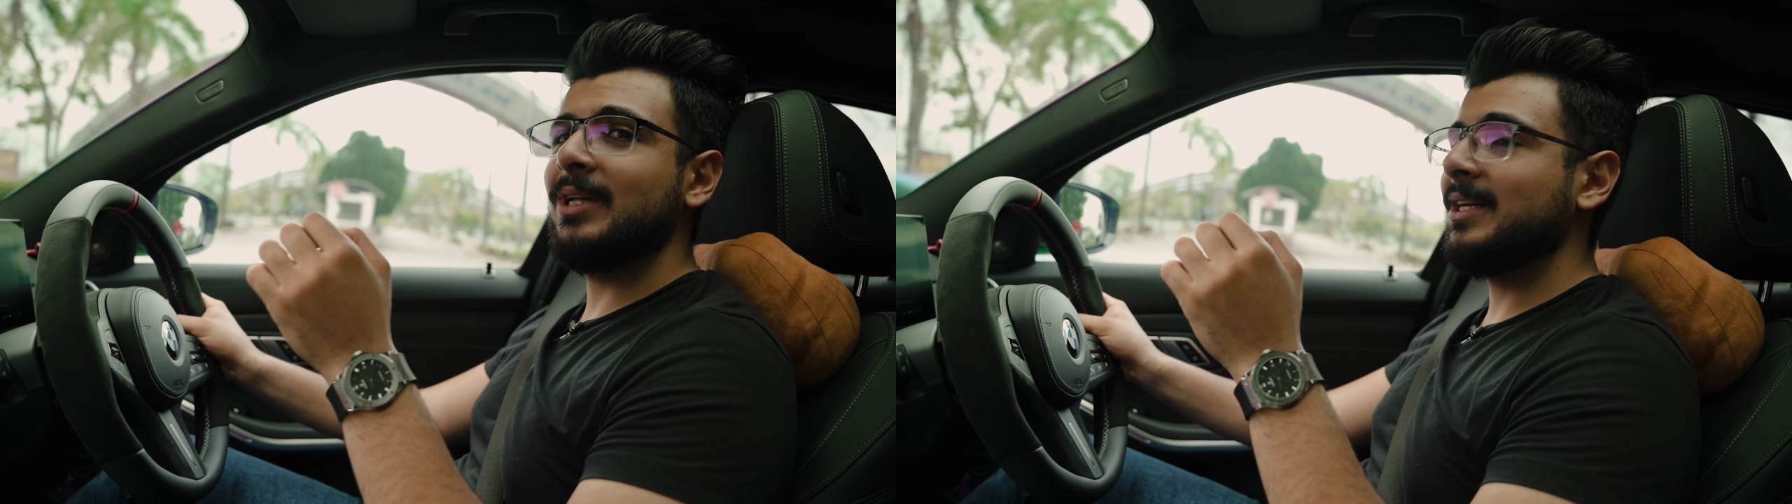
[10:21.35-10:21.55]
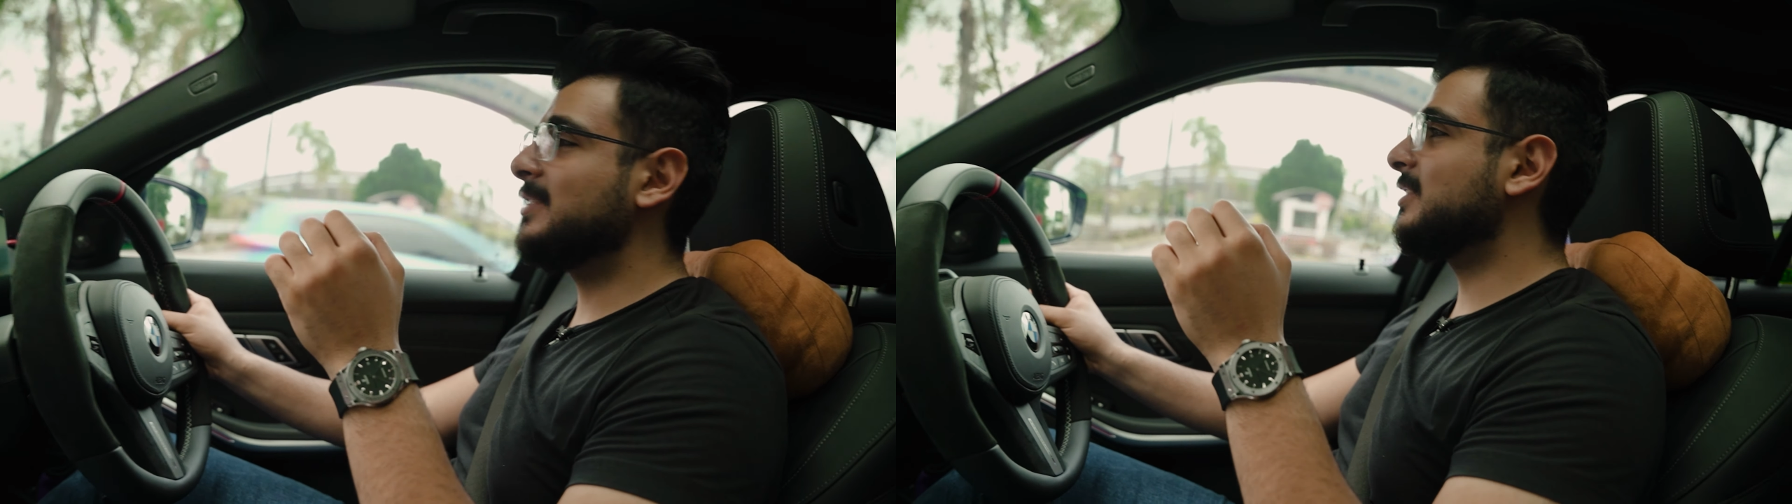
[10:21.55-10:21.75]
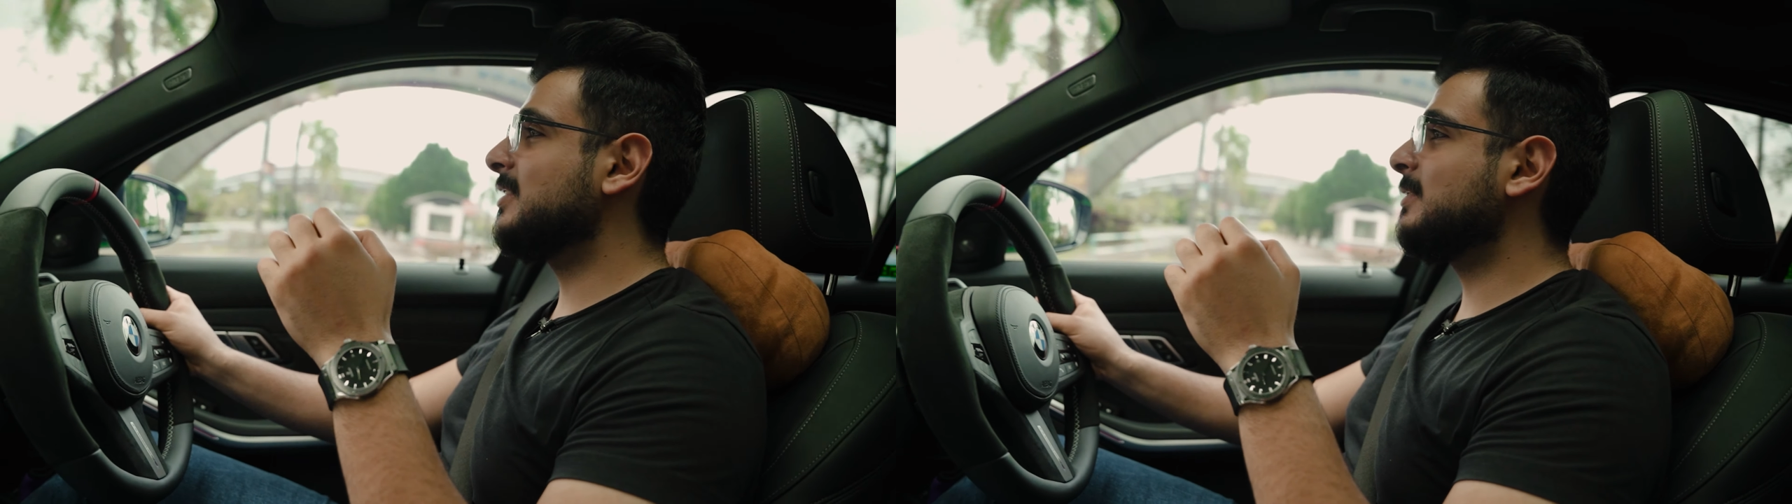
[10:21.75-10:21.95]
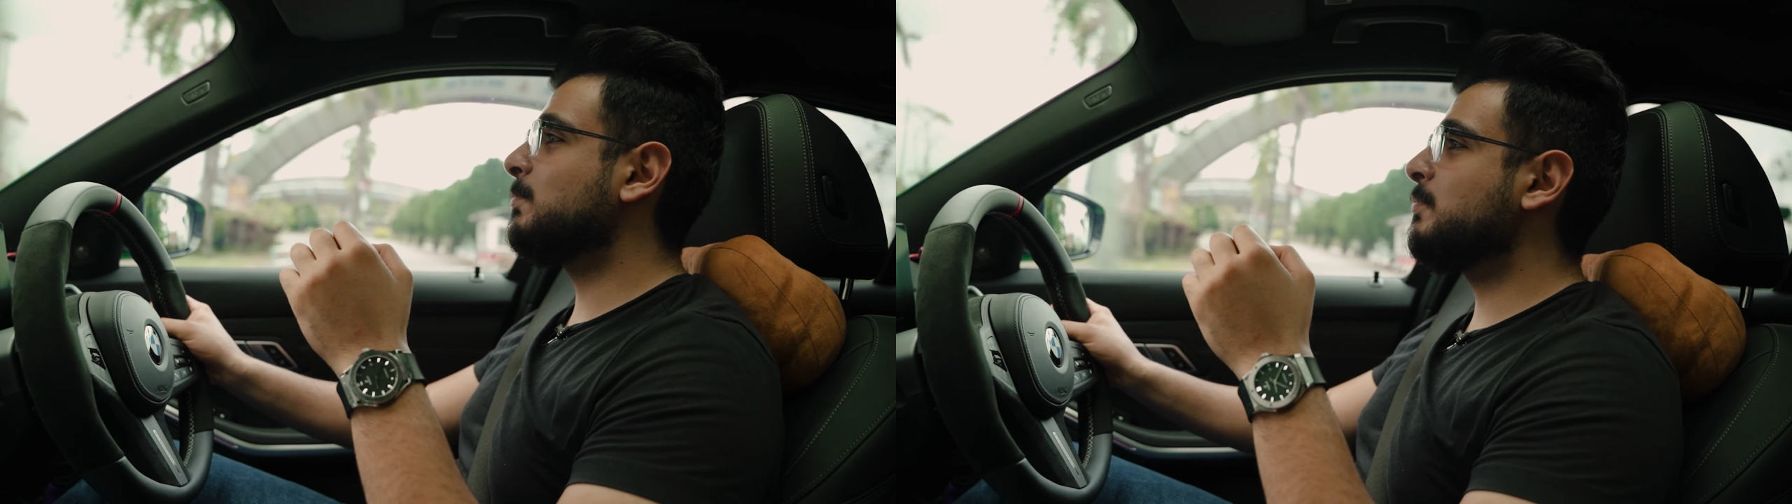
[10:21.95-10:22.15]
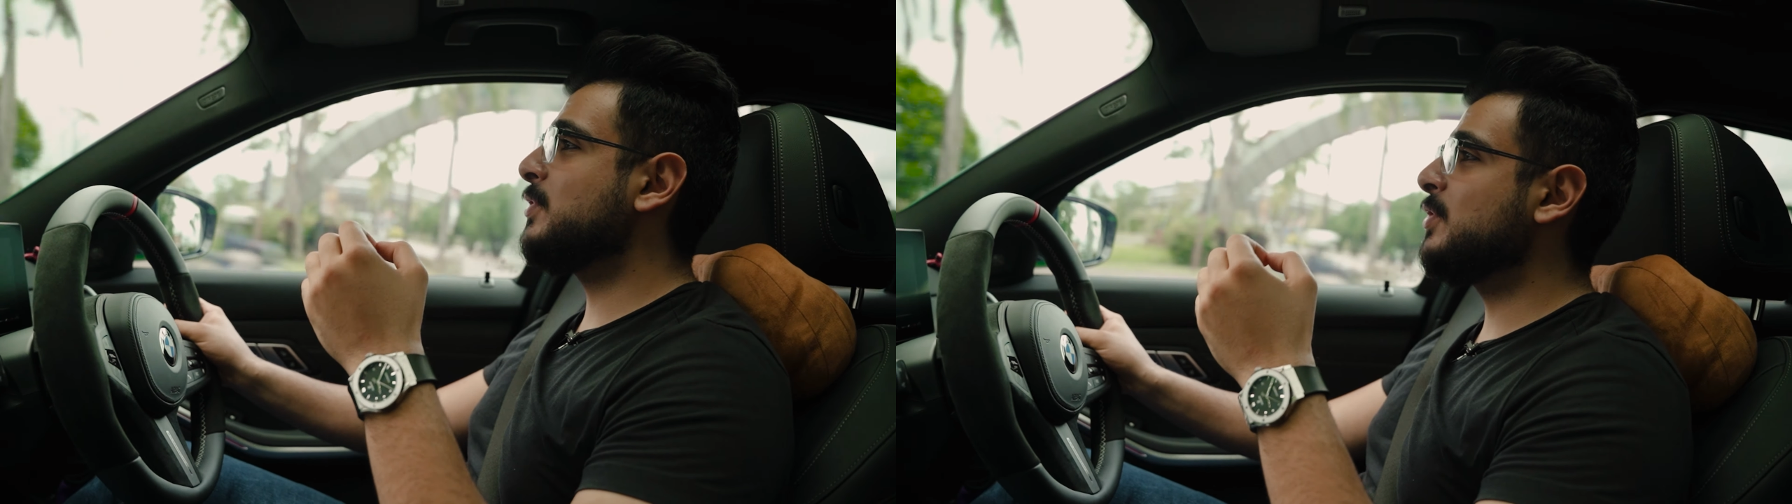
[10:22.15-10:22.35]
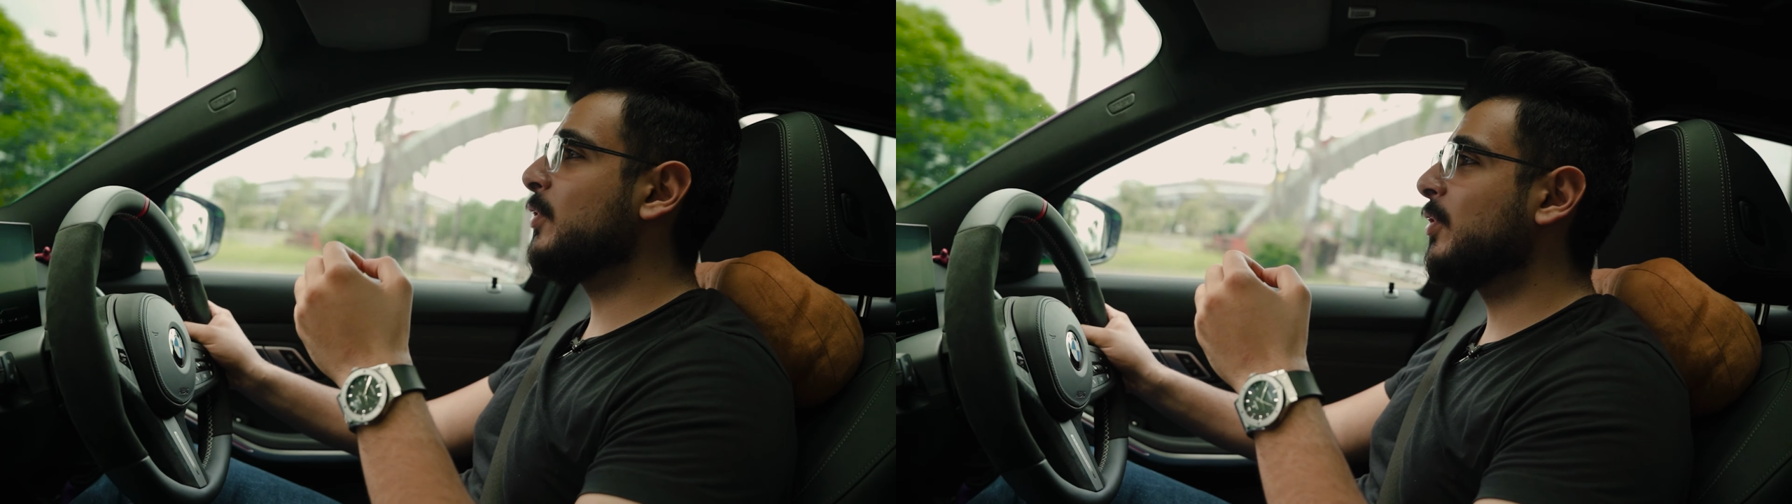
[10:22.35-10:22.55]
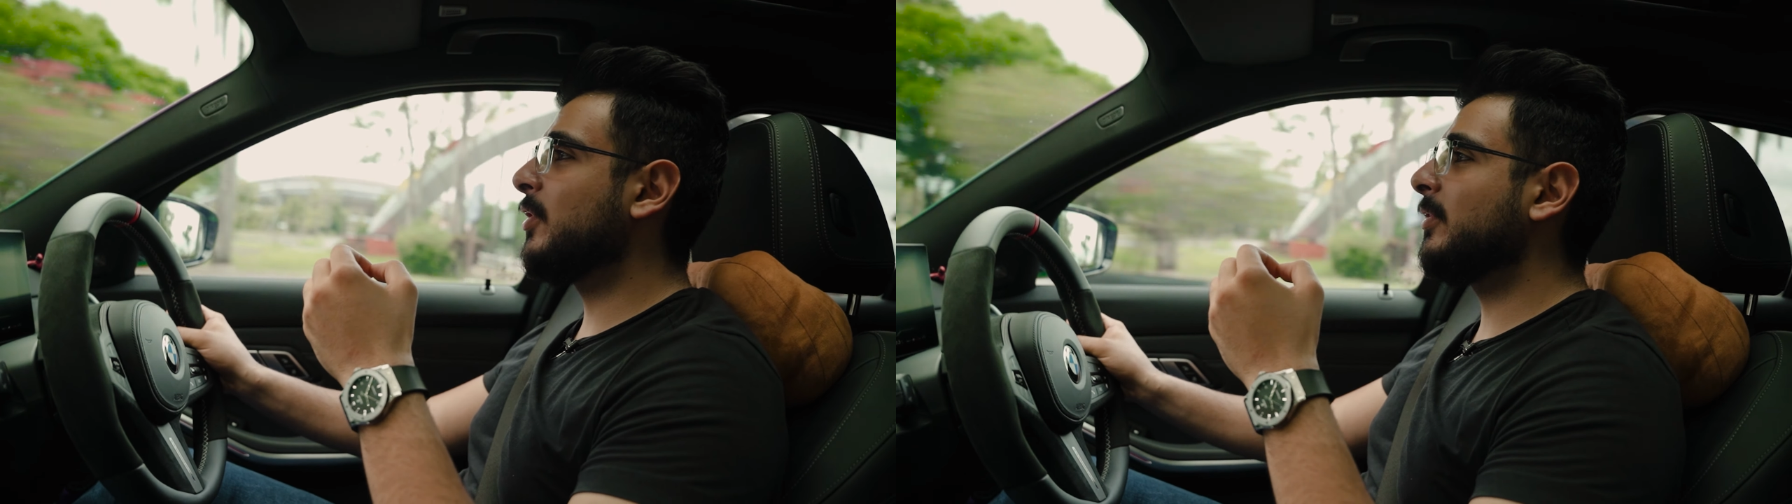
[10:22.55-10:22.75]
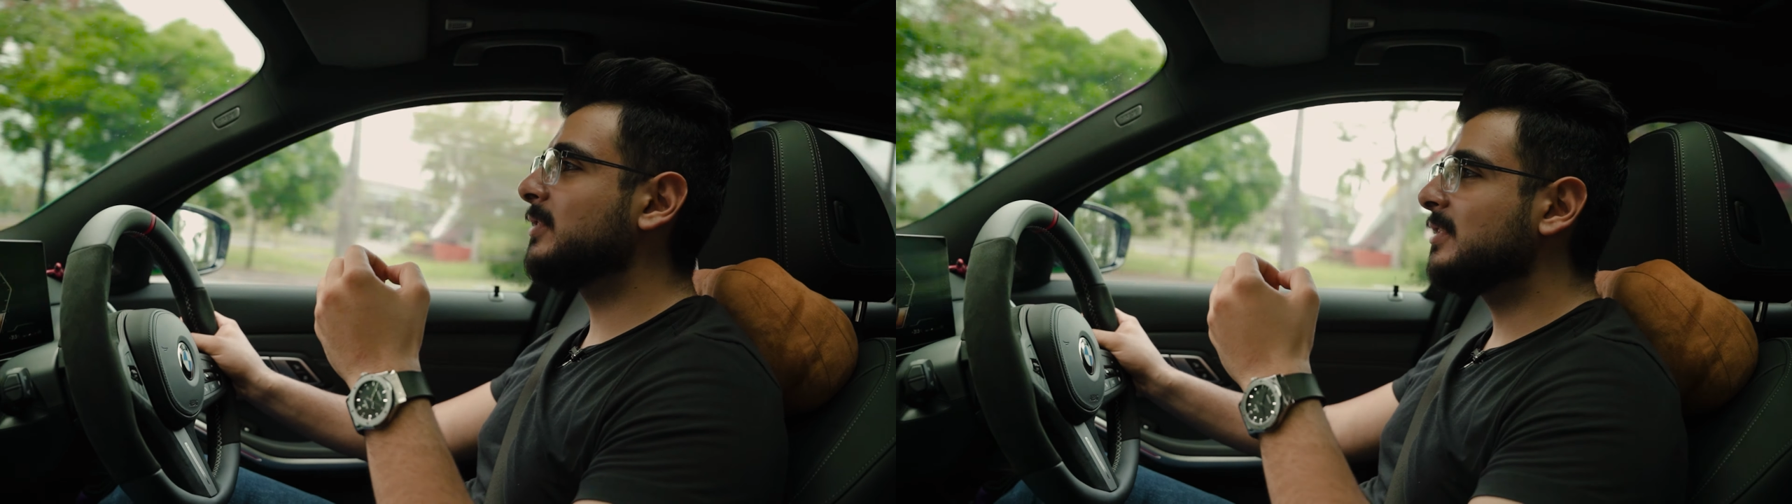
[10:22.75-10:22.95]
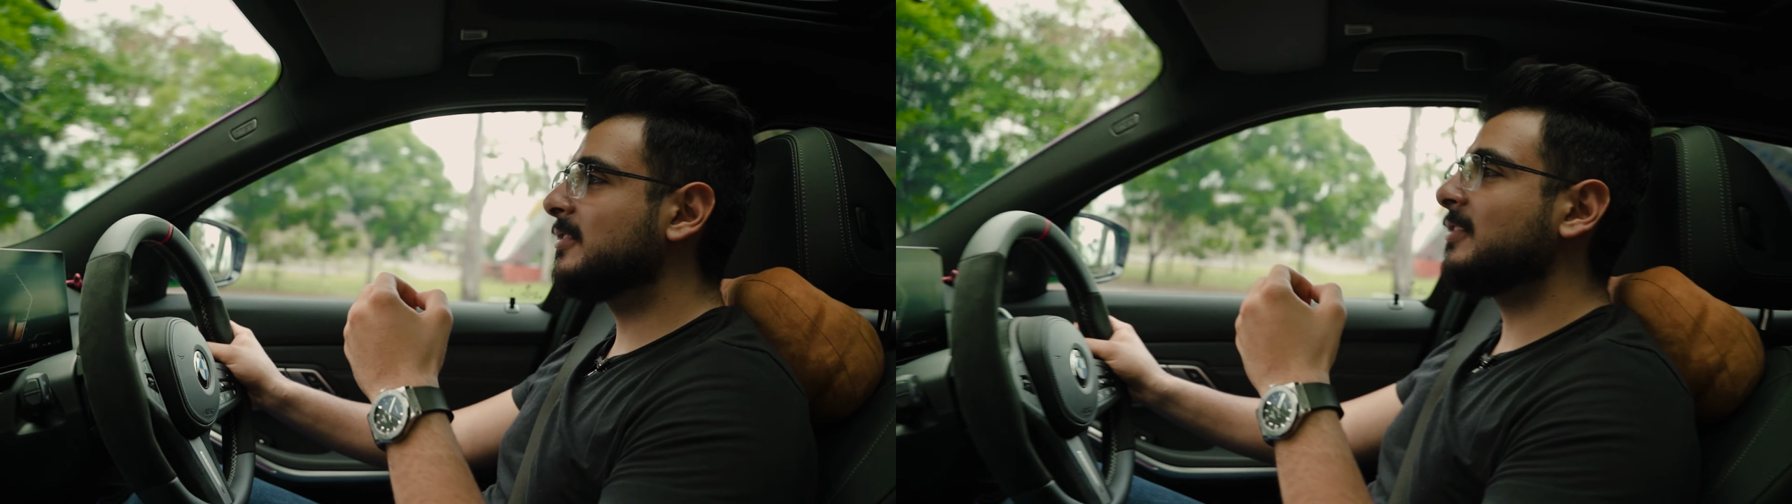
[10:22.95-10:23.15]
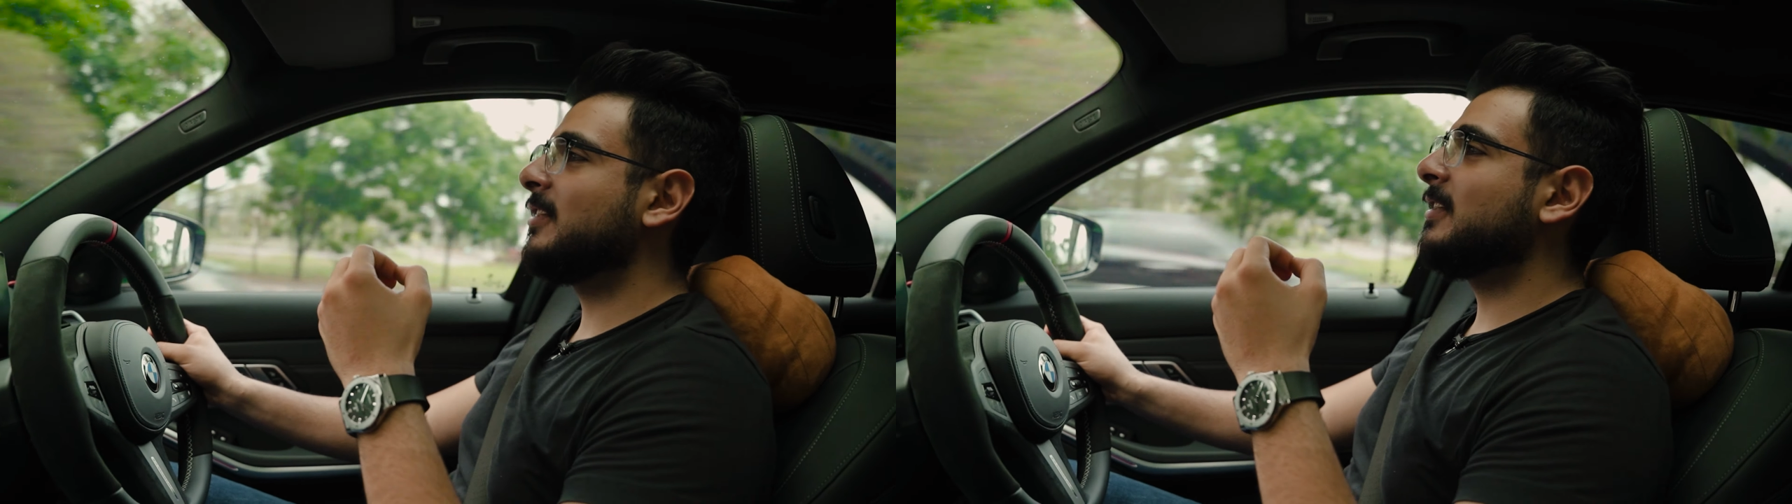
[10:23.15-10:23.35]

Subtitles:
that is just pure, just